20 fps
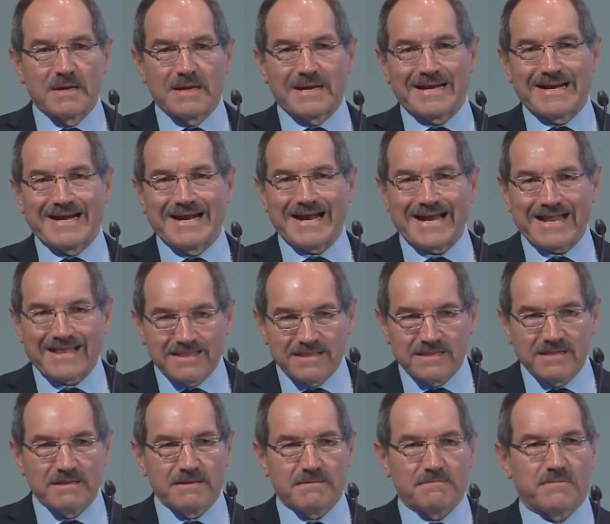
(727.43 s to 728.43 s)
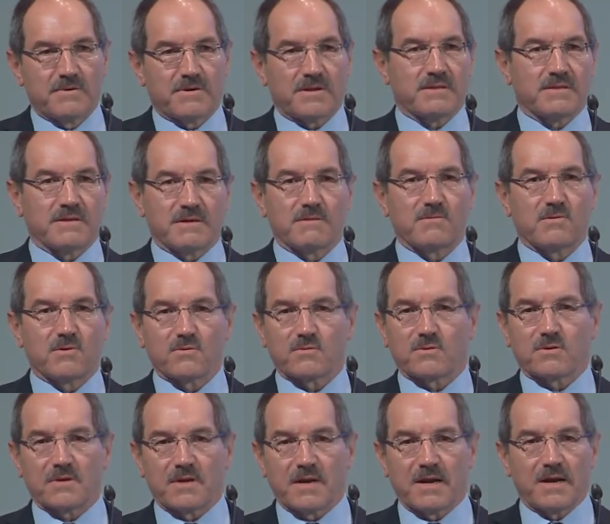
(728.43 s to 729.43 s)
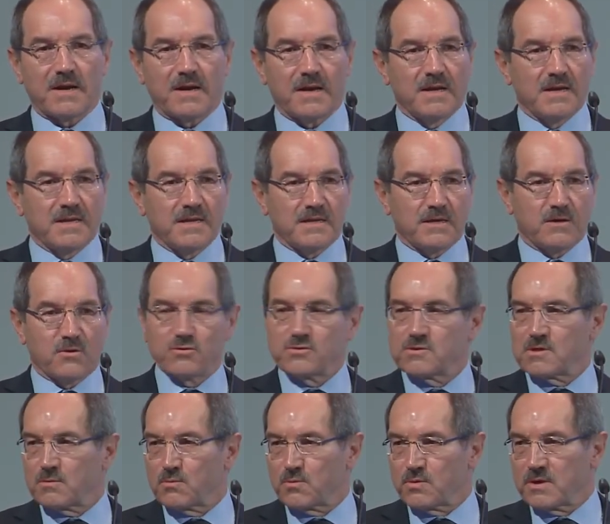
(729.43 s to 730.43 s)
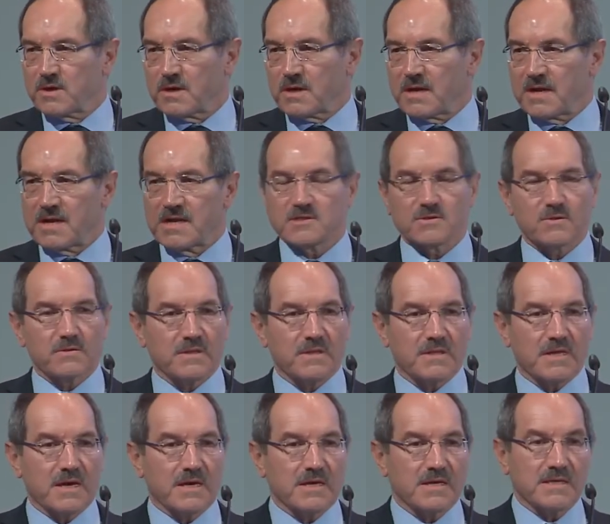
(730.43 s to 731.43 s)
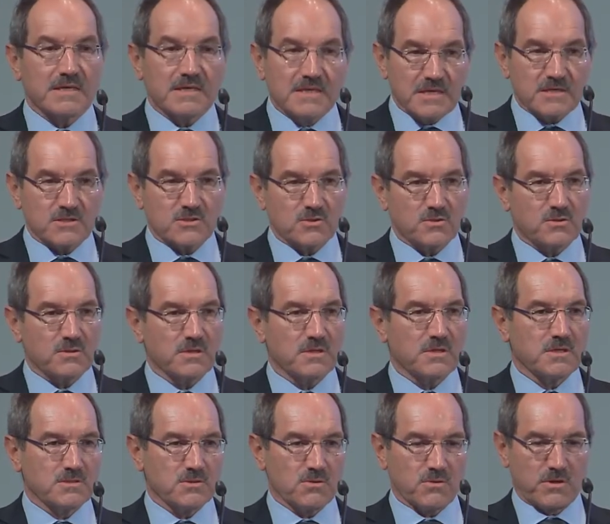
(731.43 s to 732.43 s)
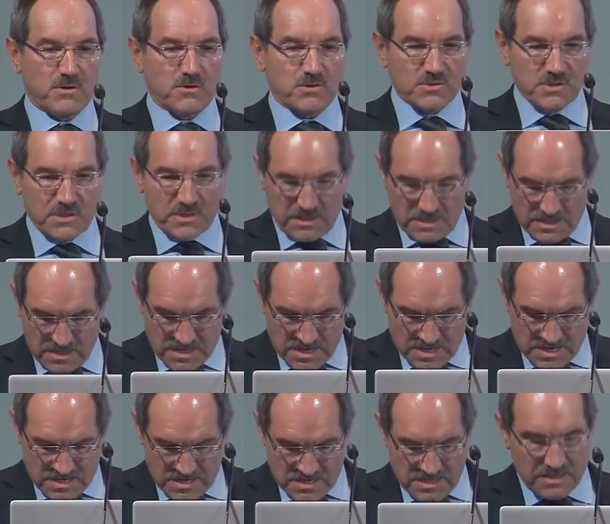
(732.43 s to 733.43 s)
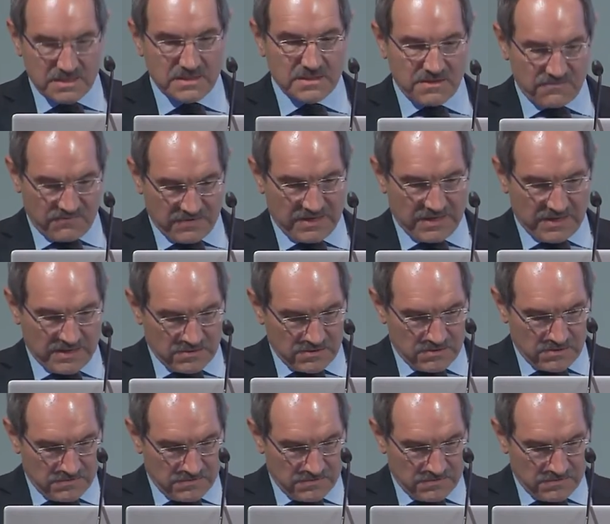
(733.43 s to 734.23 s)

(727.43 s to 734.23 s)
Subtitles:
they were committed to contribute to the evolution and development of society.